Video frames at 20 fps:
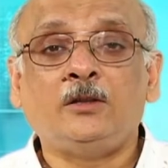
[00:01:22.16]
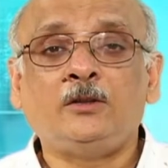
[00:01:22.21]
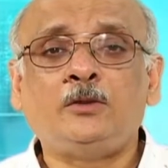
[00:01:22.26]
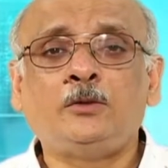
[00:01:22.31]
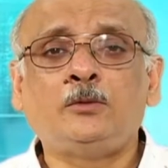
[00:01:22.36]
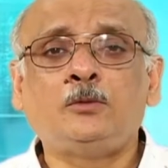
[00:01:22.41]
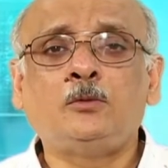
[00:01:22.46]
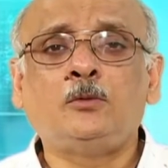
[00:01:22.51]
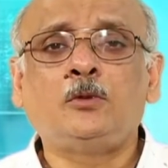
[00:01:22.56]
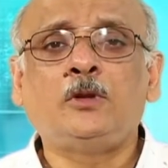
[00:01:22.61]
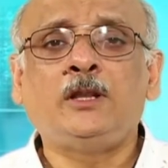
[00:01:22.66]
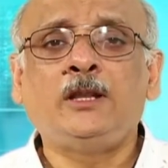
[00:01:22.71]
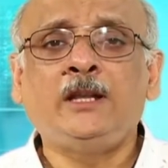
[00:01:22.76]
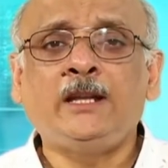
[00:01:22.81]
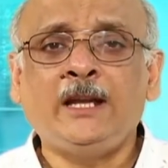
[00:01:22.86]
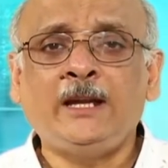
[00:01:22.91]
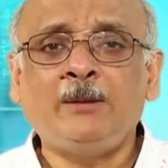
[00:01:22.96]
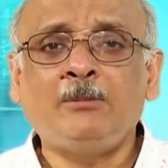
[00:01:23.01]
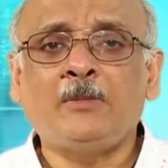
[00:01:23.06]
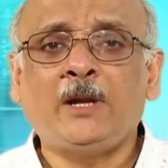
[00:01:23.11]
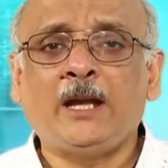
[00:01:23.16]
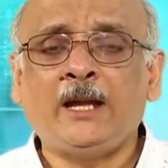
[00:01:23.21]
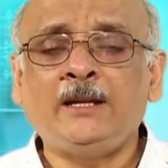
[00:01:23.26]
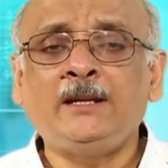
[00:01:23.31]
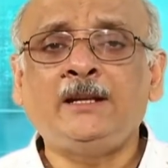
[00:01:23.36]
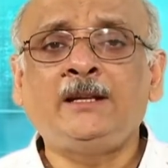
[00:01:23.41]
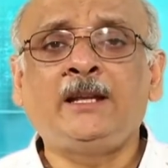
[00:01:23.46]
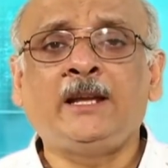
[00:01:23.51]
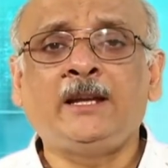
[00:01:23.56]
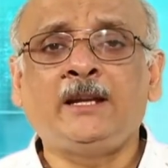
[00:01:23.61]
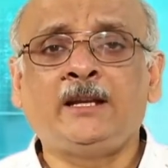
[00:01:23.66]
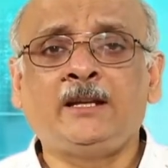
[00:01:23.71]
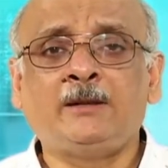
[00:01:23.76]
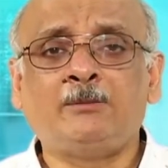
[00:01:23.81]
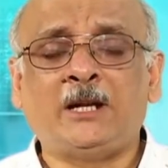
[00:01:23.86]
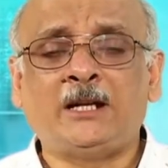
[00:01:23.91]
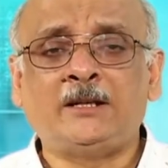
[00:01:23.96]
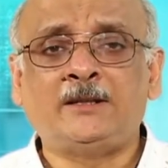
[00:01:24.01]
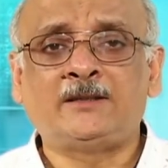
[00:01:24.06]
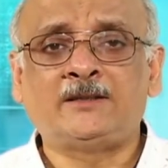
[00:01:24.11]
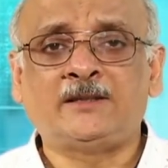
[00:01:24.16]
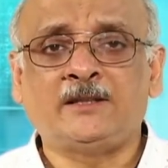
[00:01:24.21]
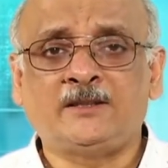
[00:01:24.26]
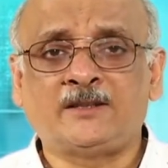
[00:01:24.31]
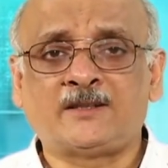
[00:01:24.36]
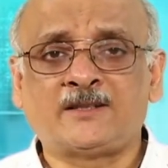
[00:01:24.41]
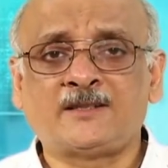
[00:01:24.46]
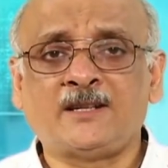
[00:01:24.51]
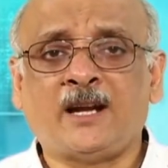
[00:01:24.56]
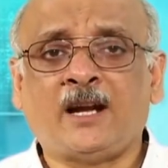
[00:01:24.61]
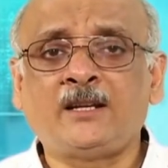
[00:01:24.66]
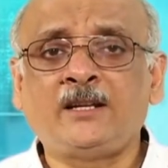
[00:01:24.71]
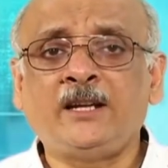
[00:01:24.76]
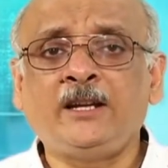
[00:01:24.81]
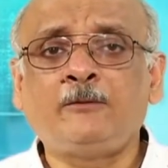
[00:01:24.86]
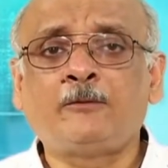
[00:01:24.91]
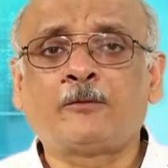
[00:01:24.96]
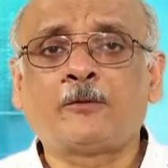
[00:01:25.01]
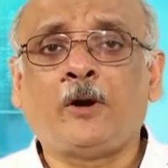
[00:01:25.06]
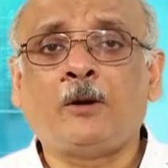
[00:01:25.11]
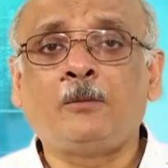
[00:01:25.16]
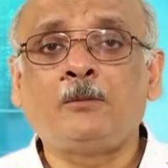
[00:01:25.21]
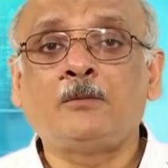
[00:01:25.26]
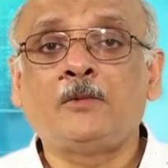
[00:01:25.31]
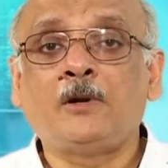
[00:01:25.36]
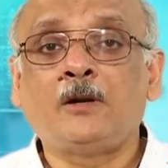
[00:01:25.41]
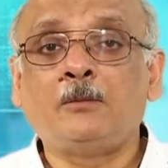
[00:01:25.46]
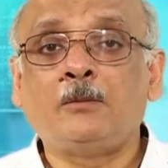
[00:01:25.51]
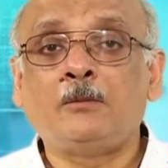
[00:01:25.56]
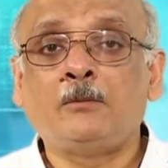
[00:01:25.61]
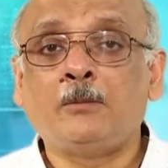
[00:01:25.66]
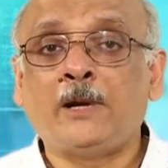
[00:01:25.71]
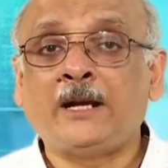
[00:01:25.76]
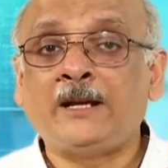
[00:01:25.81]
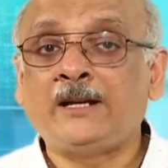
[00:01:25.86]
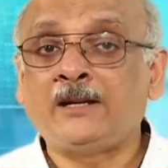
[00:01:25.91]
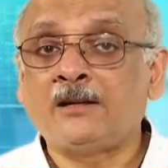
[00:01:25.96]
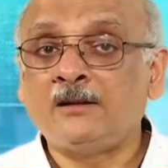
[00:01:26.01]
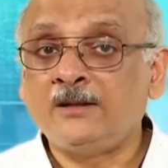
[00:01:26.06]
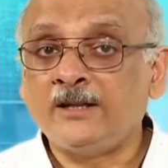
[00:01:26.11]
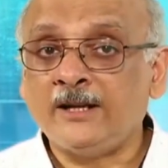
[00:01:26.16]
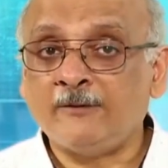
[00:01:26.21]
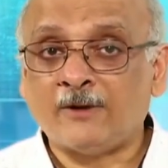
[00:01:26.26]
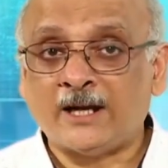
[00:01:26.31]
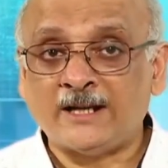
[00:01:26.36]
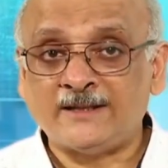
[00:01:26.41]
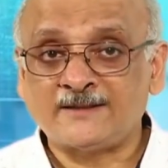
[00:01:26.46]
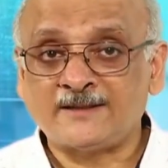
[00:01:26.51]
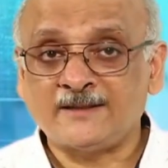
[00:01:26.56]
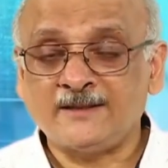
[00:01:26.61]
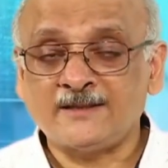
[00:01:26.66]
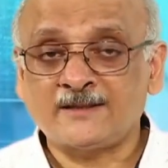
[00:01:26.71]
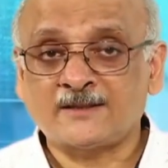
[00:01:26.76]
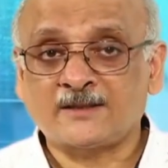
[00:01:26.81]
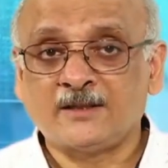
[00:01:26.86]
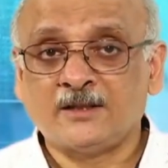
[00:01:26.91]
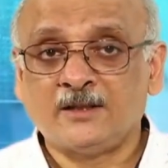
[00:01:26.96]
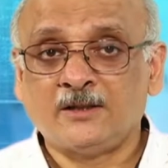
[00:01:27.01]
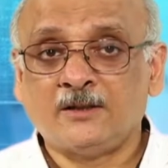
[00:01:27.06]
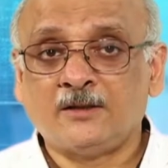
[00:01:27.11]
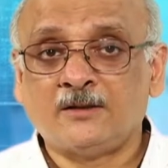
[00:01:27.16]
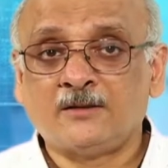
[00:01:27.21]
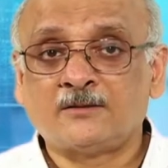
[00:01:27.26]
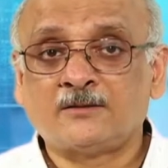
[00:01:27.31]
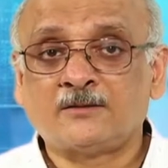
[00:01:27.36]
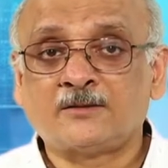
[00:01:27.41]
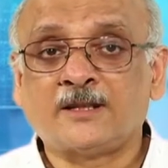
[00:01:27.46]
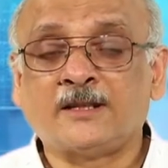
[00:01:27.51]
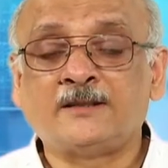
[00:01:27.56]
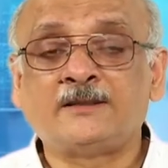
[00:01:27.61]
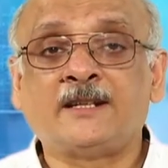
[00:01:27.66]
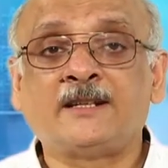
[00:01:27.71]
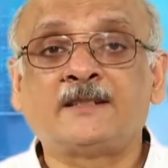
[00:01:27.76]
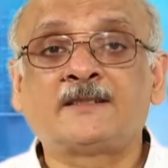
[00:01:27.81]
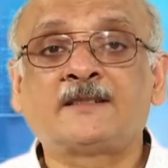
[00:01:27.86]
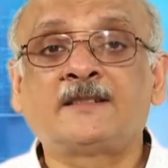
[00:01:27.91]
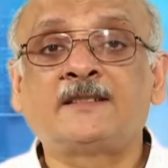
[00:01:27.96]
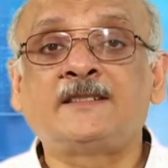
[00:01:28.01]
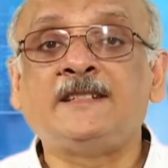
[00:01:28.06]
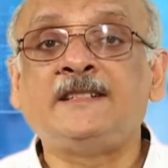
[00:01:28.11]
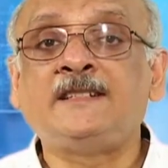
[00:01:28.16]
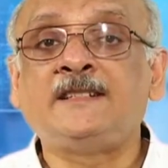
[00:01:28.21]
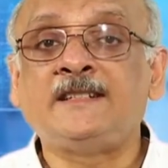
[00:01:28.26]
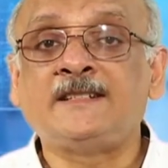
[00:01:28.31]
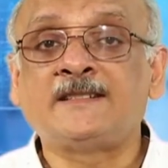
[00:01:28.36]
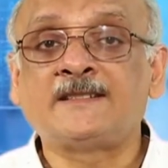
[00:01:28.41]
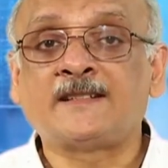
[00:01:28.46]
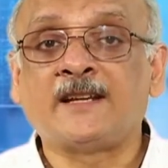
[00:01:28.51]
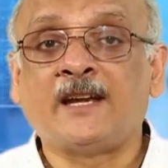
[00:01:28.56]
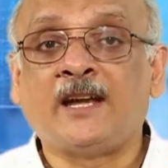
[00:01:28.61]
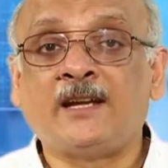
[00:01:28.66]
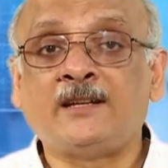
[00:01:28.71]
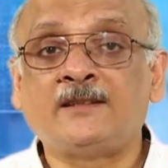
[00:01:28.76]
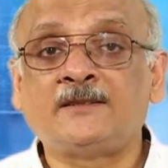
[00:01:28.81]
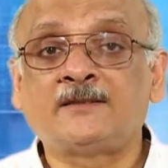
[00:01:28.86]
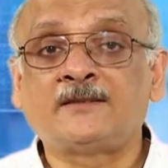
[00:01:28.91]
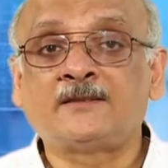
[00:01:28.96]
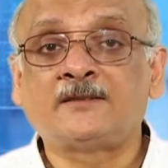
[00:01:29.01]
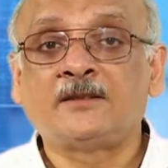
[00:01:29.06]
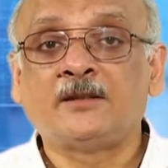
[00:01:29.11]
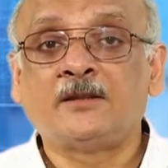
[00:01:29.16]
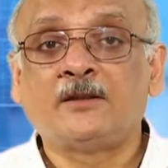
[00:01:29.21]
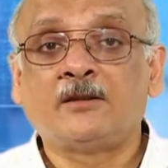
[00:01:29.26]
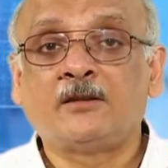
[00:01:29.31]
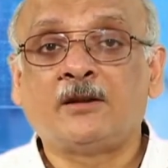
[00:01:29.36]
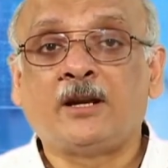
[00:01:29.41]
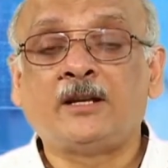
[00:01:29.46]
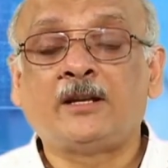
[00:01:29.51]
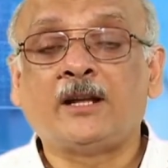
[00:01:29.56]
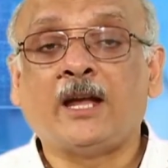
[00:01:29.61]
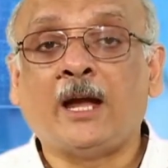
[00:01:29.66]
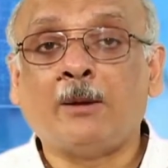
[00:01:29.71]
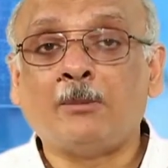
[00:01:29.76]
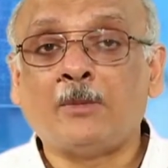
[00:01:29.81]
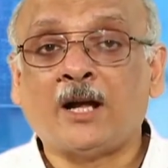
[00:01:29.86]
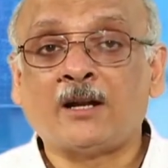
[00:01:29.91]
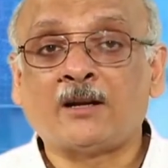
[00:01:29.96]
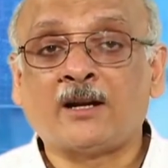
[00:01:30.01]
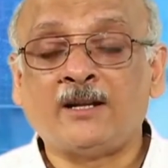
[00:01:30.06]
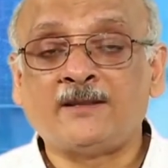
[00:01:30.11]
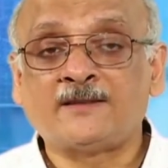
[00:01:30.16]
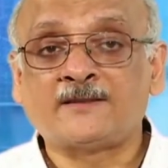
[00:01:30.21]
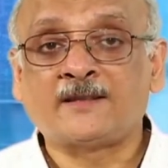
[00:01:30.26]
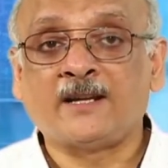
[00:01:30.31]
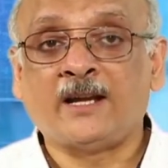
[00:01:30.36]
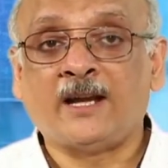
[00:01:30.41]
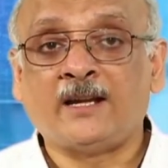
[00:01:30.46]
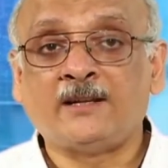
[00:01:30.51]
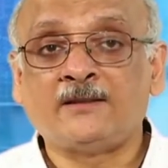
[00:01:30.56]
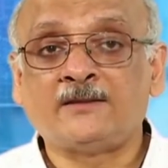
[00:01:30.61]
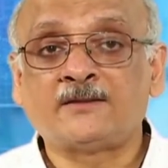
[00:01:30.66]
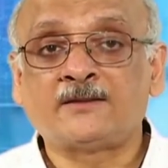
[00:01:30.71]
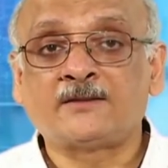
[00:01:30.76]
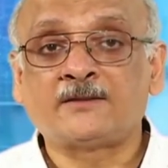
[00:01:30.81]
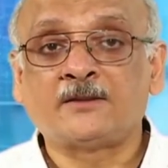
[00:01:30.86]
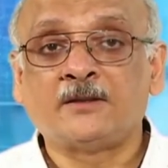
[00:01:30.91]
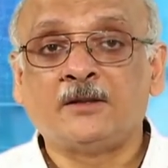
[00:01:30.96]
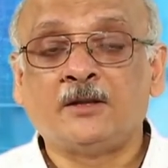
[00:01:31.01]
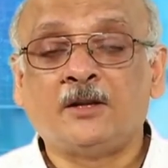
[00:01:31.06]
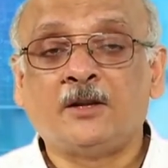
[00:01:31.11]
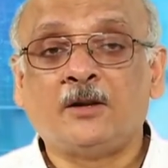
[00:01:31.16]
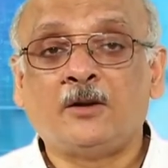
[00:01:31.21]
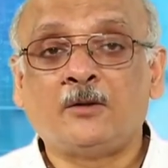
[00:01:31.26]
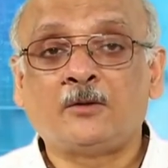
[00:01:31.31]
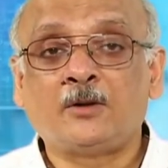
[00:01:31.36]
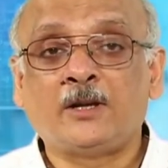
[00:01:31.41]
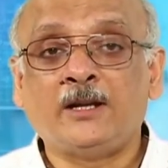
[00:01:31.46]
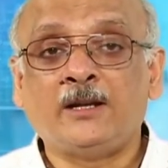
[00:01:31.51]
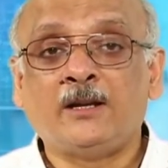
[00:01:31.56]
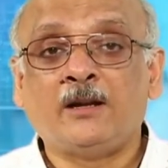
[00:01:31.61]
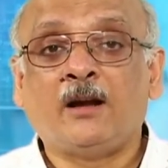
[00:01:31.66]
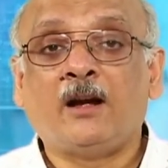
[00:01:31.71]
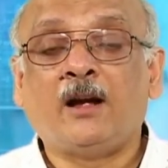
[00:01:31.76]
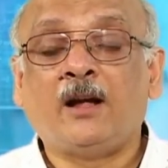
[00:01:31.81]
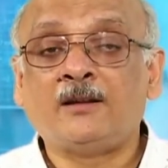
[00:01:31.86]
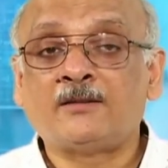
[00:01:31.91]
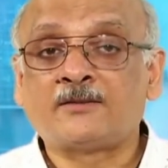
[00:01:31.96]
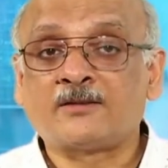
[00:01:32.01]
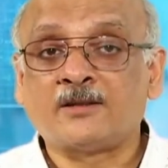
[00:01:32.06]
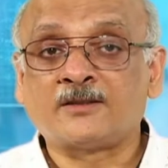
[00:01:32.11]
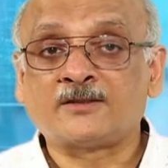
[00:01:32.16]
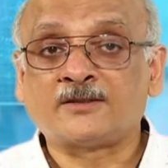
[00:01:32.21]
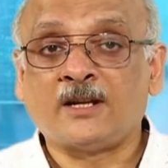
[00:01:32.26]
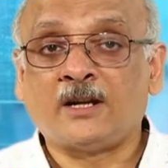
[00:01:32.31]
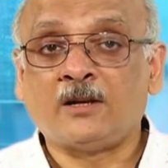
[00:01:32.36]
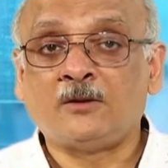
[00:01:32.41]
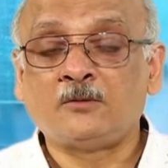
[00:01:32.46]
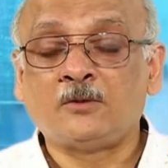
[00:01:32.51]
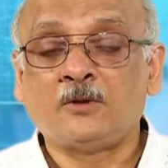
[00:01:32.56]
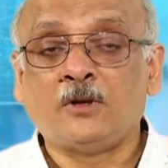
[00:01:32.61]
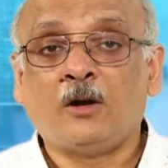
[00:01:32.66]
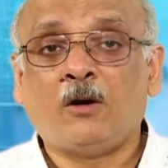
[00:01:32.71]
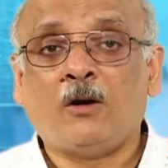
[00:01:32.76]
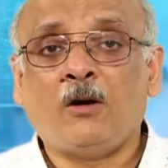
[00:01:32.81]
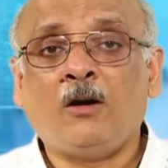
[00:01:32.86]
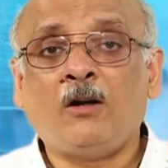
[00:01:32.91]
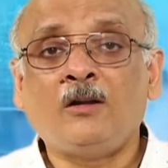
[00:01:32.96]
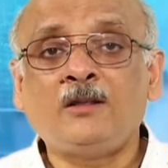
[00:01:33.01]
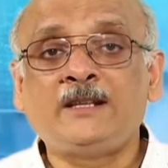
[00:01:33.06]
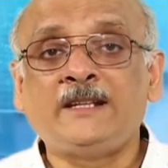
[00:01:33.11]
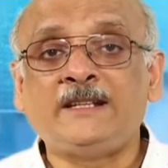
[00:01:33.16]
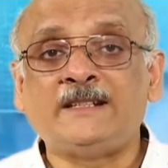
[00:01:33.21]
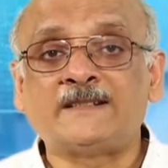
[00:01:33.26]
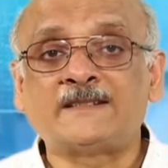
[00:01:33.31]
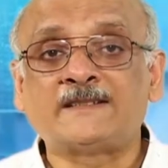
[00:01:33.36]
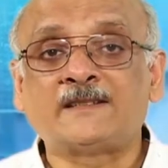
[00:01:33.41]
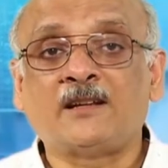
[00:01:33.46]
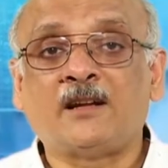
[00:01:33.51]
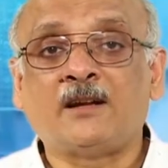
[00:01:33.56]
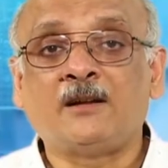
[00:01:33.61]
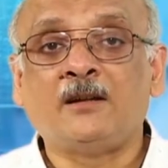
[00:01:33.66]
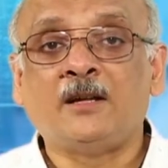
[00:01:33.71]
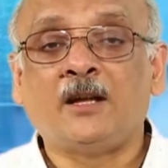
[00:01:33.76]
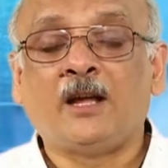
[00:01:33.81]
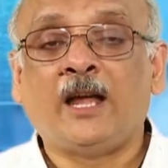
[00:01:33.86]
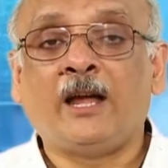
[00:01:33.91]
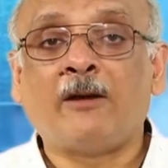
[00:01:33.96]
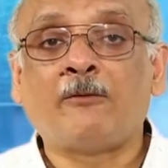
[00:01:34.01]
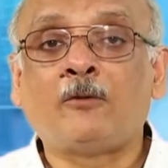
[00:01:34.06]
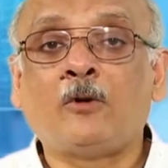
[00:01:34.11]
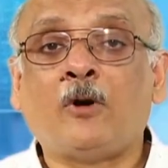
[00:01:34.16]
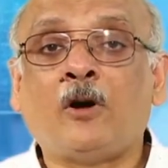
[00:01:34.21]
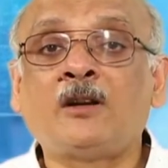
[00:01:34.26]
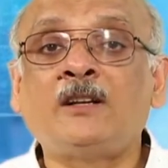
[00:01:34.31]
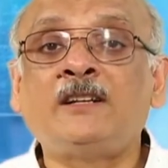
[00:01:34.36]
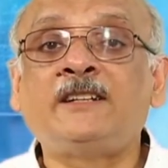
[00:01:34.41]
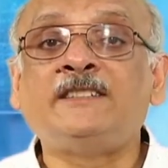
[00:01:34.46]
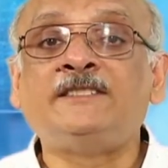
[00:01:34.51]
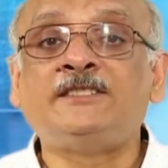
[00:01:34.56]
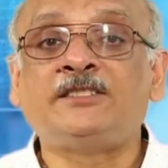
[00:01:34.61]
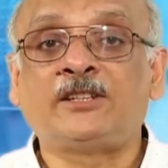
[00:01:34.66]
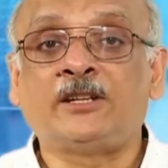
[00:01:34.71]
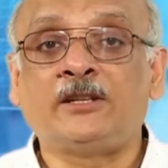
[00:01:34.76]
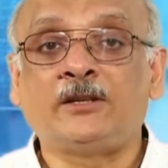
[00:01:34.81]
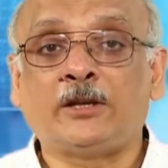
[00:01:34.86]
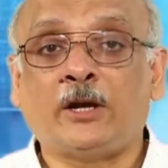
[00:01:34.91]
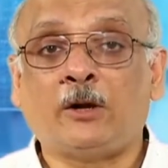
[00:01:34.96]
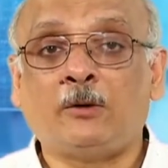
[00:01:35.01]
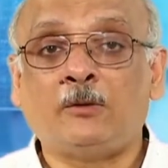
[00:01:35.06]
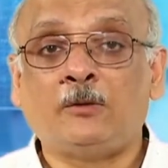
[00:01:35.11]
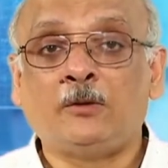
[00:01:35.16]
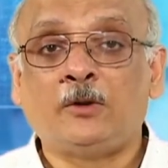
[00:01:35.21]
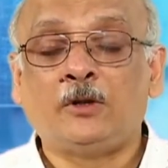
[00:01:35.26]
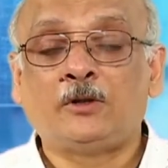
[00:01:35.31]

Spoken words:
You name anything in medicine, starting from medical devices such as CT scans, right, MRI scans, okay, ultrasound, all these have gone digital now.